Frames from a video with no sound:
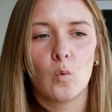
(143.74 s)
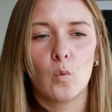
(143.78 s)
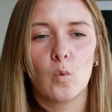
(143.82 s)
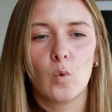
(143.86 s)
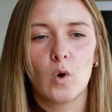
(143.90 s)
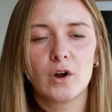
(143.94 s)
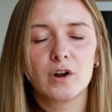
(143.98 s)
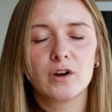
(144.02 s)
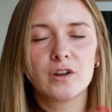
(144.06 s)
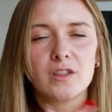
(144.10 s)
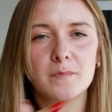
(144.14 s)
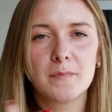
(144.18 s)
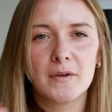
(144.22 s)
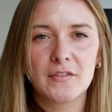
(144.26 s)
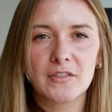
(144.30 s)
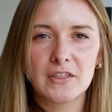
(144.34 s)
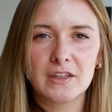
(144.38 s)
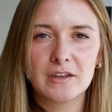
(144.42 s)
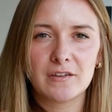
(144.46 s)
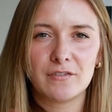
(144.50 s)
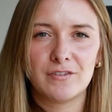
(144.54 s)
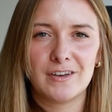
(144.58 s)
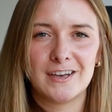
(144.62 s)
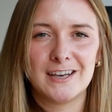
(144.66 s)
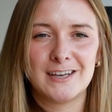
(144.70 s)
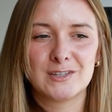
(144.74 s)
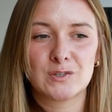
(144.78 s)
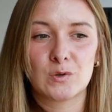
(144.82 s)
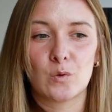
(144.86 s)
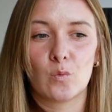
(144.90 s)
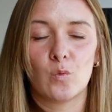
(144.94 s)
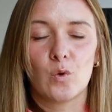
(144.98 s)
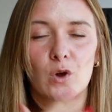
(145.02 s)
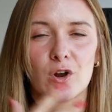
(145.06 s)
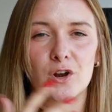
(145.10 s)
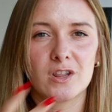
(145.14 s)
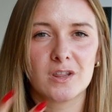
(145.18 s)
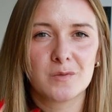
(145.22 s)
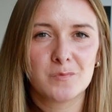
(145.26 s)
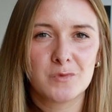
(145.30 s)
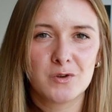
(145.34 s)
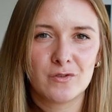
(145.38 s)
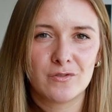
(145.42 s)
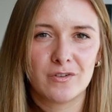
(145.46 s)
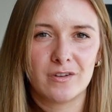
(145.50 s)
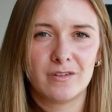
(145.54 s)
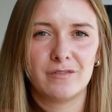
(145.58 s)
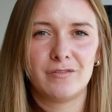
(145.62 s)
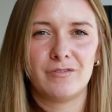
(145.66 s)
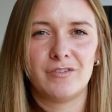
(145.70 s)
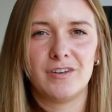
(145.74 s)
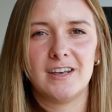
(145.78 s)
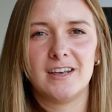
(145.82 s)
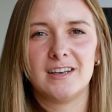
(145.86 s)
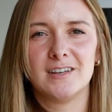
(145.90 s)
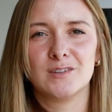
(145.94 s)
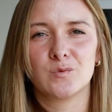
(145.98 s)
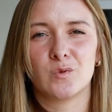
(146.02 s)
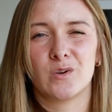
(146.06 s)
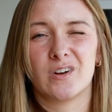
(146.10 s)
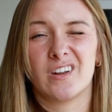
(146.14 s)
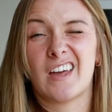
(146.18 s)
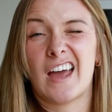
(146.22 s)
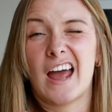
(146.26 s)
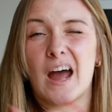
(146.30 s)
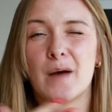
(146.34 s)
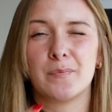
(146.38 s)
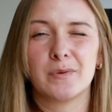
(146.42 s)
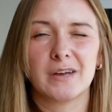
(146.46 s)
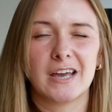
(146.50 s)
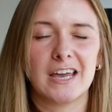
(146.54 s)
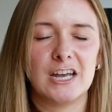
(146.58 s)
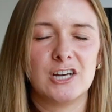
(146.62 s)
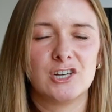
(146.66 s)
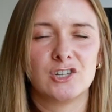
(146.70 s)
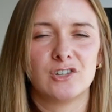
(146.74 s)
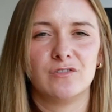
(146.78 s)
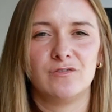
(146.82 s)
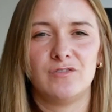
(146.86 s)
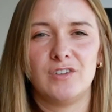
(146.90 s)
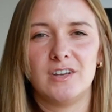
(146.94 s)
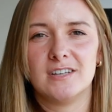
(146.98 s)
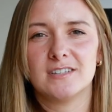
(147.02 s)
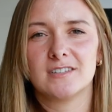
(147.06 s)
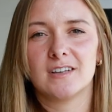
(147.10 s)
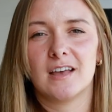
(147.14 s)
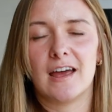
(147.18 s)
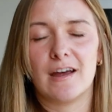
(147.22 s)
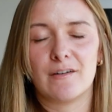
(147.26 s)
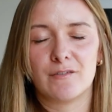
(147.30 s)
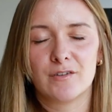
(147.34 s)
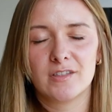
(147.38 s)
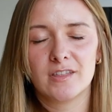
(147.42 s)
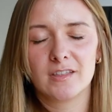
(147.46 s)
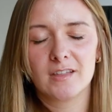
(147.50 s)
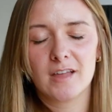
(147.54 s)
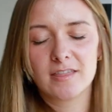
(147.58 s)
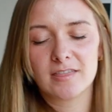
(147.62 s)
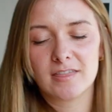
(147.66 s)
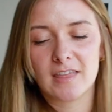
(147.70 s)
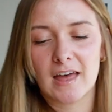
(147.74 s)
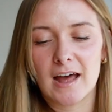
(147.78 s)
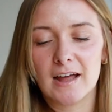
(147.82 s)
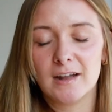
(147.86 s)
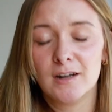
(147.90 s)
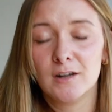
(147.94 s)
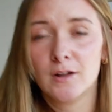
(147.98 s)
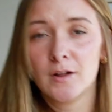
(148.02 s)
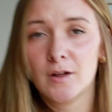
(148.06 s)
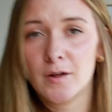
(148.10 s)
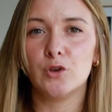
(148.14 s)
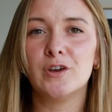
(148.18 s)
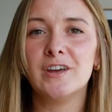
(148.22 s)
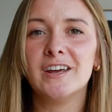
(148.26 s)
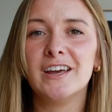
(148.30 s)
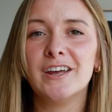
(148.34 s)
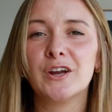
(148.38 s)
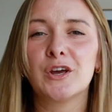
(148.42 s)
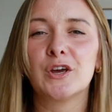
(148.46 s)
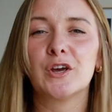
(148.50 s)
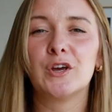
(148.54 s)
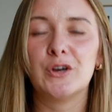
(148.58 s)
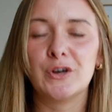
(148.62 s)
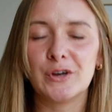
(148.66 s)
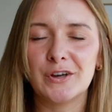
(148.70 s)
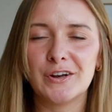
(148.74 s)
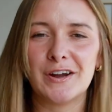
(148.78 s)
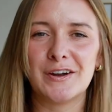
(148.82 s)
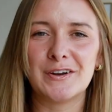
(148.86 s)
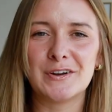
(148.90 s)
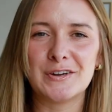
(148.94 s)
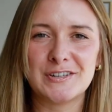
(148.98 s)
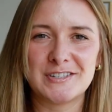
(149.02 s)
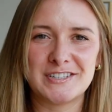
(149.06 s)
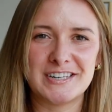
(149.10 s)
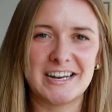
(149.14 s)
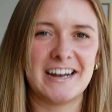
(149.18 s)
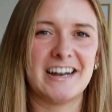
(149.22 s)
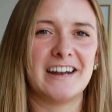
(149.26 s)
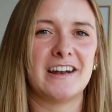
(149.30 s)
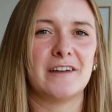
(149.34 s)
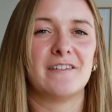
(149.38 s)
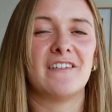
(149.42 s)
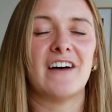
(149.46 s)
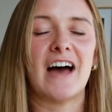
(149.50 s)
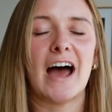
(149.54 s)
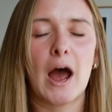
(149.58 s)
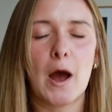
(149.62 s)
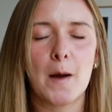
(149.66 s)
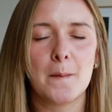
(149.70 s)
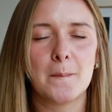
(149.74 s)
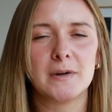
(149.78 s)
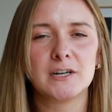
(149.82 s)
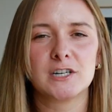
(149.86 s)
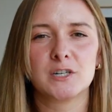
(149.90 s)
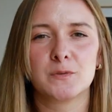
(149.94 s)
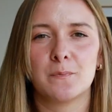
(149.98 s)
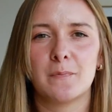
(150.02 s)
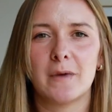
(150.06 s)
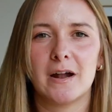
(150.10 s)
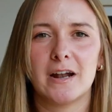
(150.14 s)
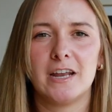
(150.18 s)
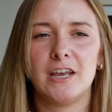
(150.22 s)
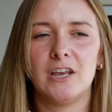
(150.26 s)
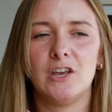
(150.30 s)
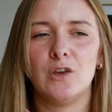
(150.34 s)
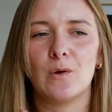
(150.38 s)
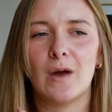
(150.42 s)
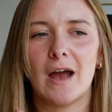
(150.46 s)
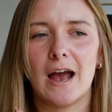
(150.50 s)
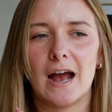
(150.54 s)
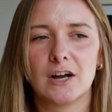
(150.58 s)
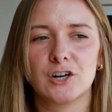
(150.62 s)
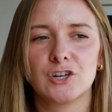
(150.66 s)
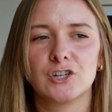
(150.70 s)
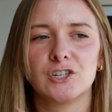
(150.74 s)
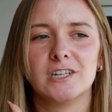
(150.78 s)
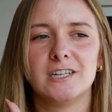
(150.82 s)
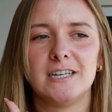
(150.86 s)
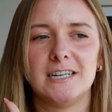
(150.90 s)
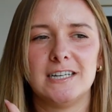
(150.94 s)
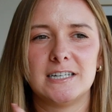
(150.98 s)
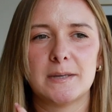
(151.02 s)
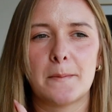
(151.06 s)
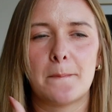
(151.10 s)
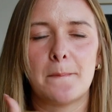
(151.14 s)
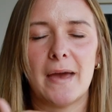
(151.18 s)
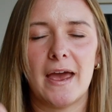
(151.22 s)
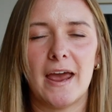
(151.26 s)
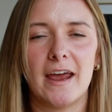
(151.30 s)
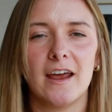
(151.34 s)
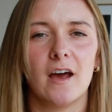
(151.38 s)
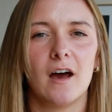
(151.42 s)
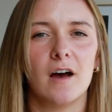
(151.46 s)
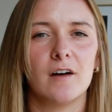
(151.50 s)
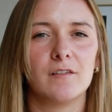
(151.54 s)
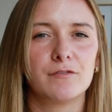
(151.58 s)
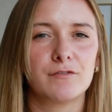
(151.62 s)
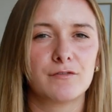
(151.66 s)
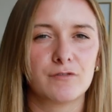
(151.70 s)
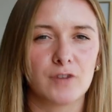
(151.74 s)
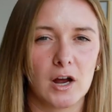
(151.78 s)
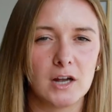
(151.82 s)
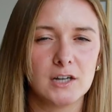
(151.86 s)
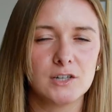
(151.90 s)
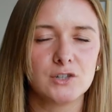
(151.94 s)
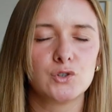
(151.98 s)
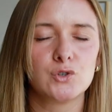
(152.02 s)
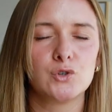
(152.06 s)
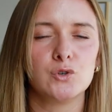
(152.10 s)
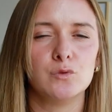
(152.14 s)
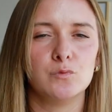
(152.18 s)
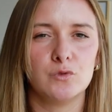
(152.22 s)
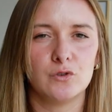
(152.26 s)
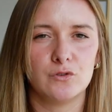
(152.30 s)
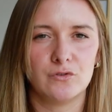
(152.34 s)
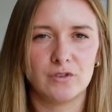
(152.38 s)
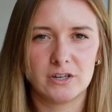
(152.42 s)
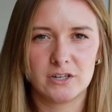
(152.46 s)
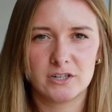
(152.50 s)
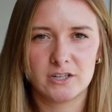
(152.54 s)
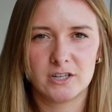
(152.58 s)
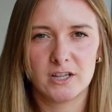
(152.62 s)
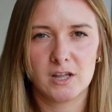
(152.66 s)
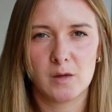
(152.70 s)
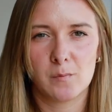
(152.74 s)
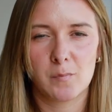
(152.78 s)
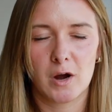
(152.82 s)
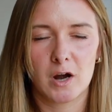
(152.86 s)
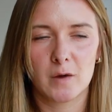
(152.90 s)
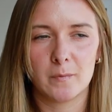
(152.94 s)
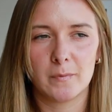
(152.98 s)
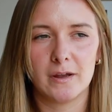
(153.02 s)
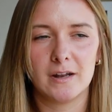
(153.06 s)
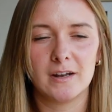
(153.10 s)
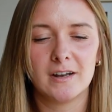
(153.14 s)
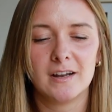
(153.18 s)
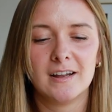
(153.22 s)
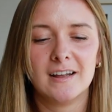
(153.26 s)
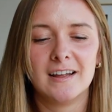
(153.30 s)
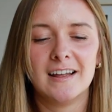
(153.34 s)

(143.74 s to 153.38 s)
What are the monthly fees? What are the move-in fees? What application fees? Everything like that. So you can get a good understanding of how much money you actually need to pay up front to move into the apartment.